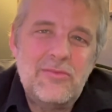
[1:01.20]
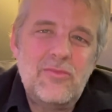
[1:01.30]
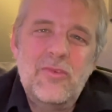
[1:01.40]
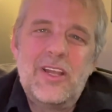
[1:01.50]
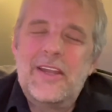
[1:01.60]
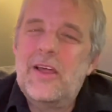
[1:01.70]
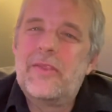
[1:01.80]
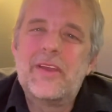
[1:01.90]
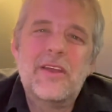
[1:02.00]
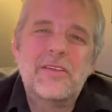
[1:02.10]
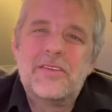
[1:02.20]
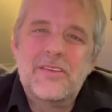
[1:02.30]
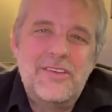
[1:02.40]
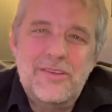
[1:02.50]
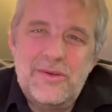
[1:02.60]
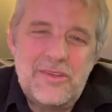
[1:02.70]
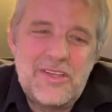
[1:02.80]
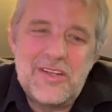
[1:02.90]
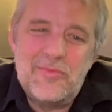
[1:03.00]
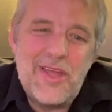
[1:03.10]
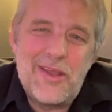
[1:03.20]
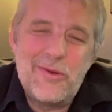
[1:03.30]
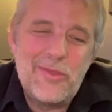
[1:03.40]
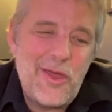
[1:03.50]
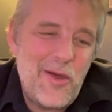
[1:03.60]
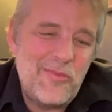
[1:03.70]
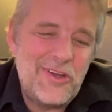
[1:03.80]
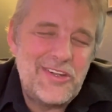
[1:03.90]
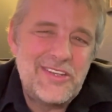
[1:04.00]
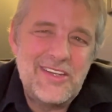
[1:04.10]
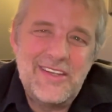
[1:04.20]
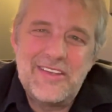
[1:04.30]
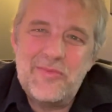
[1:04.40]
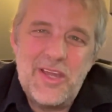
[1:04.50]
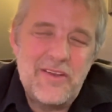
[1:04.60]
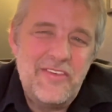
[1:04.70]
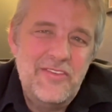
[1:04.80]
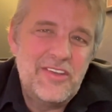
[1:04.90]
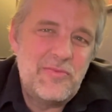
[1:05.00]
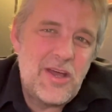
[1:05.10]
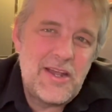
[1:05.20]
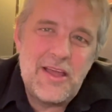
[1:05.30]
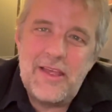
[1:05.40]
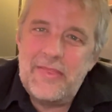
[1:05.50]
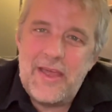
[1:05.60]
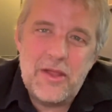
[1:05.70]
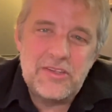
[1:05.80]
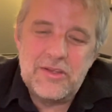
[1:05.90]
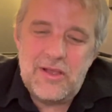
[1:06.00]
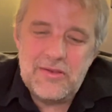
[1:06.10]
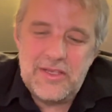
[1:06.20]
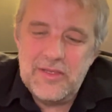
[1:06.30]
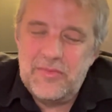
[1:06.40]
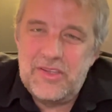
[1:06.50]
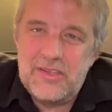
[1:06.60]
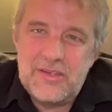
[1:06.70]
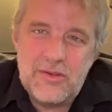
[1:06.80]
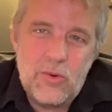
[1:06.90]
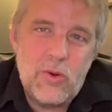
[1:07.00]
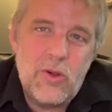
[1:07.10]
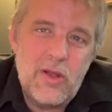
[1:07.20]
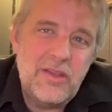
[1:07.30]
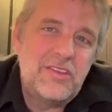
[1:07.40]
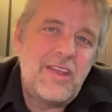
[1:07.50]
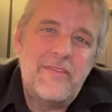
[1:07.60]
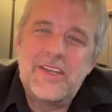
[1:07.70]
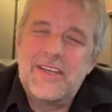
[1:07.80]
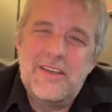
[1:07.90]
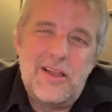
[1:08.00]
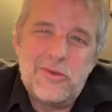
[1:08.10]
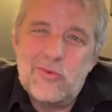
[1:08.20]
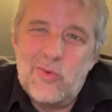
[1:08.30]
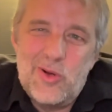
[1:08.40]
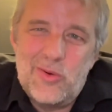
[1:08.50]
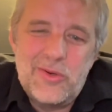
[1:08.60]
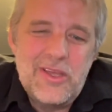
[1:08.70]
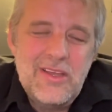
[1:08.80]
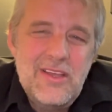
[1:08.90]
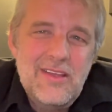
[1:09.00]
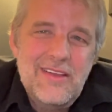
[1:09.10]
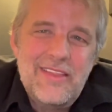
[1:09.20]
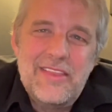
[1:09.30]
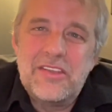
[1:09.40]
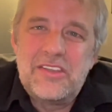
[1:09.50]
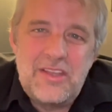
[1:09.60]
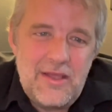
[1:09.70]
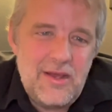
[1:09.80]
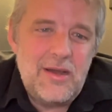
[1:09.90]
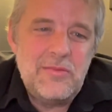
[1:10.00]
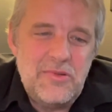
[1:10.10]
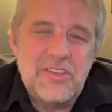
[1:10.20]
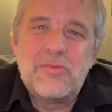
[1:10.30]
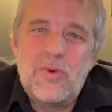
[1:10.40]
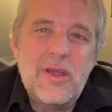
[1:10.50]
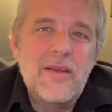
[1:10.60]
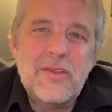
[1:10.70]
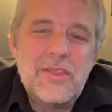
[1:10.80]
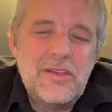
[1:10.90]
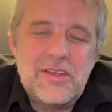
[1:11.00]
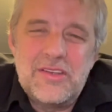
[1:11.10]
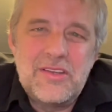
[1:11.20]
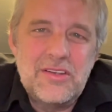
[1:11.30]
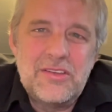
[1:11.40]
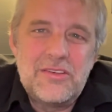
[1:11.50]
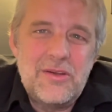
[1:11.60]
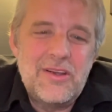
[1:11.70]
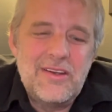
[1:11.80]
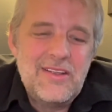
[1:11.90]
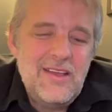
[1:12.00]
really nothing else you do is going to matter that much. And it doesn't matter if you've just bought a $9,000 Gibson or a $70 Rogue. The setup is where everything is going to start.